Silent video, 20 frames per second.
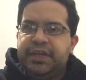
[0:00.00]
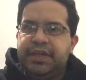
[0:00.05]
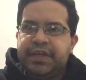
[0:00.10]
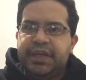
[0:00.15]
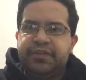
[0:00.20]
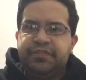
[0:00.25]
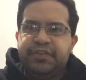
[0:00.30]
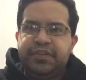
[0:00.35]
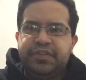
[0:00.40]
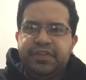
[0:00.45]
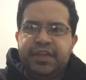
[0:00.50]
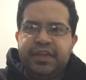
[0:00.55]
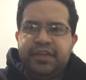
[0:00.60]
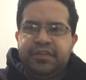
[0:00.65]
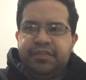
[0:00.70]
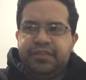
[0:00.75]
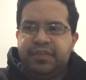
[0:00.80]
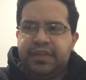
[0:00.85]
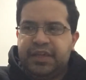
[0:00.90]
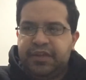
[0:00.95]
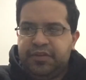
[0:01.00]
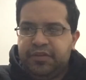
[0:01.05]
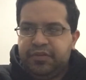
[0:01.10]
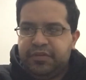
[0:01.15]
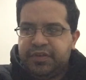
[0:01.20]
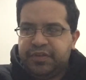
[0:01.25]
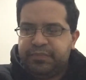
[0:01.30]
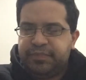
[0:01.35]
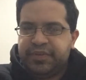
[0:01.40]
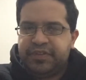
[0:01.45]
like everything that you
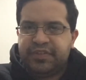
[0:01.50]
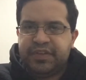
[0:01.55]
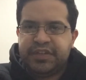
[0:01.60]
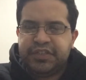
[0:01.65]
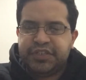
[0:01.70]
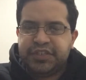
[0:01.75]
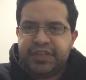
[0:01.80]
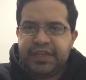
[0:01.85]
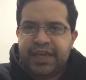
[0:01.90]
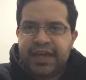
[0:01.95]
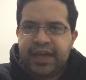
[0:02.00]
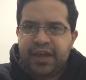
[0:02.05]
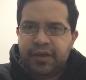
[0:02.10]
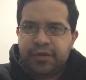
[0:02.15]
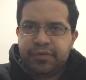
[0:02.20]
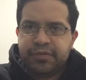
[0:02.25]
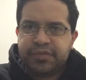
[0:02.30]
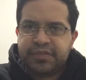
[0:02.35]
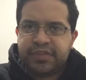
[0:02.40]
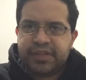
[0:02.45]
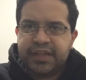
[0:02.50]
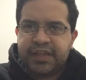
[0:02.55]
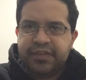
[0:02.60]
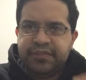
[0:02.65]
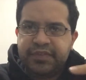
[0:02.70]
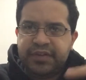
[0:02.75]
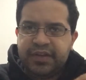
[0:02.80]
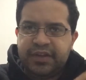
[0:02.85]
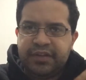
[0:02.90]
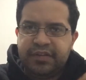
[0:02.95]
can potentially house
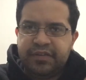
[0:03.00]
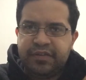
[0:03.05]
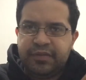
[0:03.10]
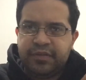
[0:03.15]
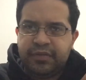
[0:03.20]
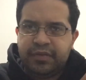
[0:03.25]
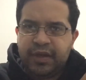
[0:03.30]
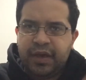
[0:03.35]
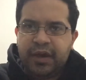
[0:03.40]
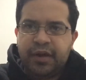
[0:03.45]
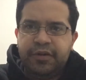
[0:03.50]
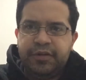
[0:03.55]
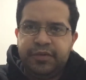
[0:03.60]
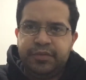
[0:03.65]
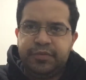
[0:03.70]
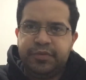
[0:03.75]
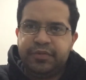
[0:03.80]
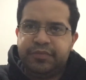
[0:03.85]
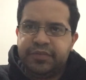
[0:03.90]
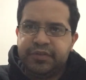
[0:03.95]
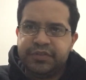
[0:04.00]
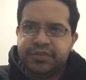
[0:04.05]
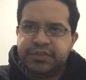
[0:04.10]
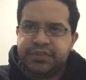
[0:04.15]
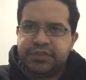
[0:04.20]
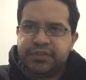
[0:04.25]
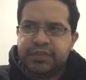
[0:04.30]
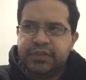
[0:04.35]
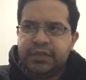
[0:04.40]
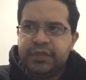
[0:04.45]
even in our
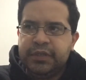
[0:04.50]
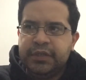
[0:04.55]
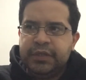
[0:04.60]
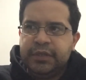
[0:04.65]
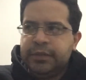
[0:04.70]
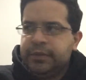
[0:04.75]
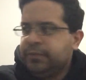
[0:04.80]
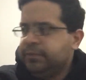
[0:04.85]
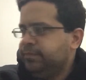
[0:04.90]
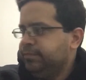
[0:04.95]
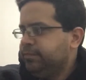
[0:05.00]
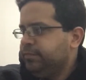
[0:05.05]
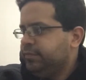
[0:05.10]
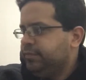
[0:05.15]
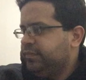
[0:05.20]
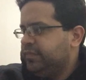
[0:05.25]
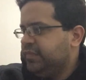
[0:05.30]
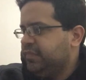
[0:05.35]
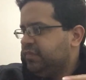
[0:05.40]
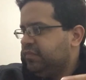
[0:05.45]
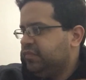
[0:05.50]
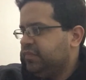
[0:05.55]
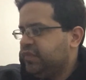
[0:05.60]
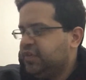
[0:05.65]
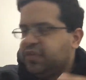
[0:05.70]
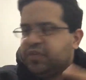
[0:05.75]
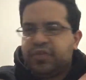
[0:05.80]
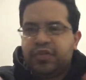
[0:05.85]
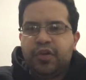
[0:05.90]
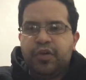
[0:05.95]
universe,
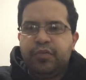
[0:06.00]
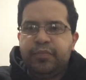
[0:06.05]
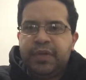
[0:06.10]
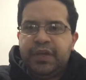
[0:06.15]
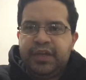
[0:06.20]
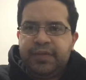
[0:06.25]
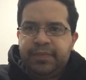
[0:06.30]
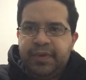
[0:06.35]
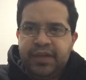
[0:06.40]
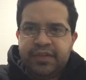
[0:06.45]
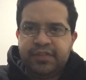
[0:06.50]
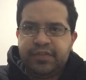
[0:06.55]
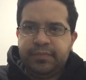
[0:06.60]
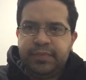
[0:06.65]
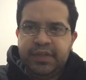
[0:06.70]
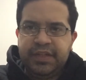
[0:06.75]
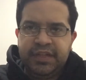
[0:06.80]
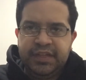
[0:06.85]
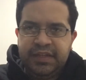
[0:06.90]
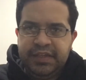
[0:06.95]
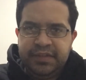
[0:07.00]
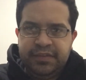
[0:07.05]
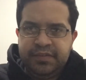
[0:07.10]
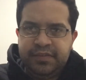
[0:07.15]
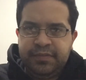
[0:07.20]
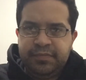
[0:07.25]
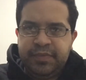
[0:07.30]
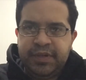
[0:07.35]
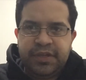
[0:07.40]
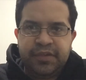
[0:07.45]
so many
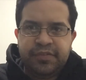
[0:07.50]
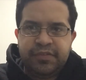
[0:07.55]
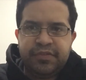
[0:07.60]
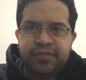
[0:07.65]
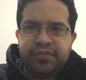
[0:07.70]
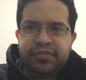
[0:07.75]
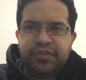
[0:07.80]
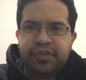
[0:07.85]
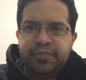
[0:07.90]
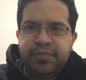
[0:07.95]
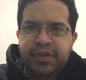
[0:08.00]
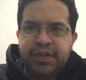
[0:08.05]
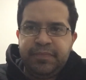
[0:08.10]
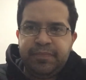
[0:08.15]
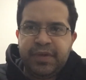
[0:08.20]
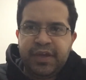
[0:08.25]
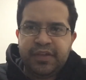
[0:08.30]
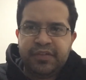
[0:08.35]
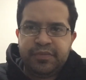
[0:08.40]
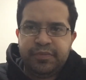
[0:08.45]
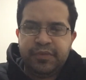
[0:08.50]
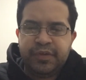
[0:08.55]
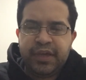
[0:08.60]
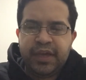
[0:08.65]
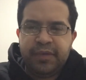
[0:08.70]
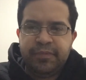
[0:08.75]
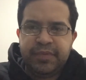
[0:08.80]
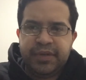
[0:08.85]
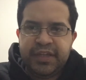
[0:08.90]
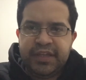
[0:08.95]
possibilities, because there's so many possible
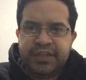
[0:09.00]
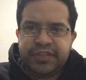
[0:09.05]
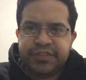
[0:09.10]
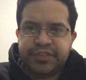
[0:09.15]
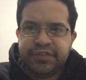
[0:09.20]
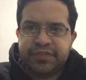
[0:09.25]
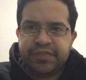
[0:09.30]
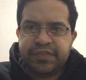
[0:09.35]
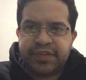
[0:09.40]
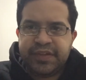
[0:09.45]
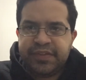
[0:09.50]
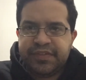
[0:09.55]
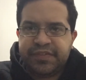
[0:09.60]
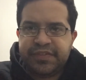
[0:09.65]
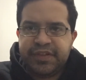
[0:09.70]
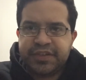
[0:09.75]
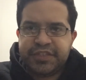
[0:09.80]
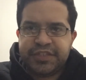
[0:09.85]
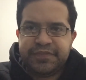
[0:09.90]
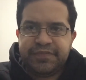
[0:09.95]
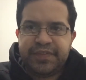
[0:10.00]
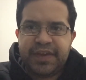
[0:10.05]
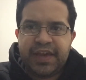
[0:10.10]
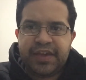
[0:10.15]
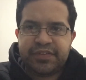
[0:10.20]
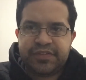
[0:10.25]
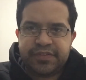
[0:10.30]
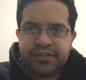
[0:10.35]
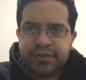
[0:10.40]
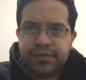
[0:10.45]
combinations in such a
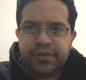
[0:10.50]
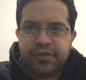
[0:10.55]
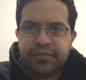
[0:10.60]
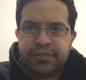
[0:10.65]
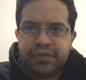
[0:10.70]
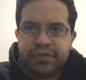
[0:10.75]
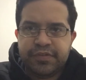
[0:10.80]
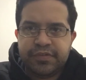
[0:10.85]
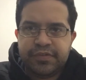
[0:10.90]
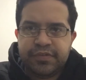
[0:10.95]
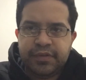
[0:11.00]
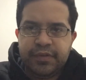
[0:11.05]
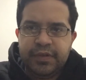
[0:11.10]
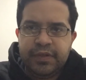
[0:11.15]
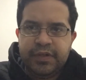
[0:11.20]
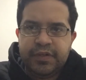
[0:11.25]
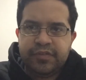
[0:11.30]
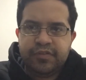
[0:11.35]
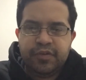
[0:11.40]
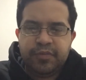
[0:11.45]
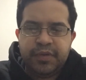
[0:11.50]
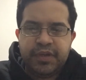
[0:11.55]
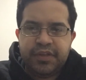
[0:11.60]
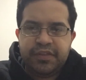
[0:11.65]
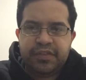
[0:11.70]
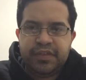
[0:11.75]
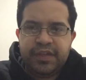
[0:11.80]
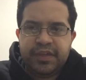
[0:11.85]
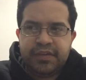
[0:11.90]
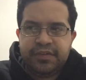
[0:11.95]
vast universe. So many
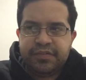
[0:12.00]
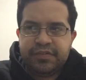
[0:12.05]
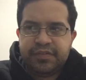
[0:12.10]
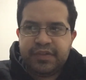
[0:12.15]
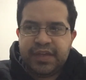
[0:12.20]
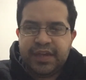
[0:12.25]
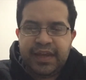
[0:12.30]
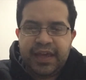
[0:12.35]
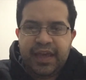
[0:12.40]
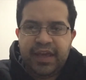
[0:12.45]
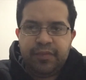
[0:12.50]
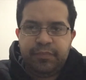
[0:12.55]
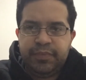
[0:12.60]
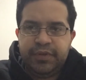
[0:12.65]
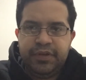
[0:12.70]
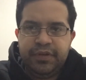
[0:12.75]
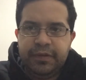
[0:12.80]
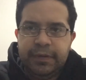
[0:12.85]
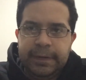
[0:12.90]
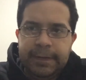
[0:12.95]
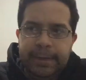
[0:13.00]
things can happen.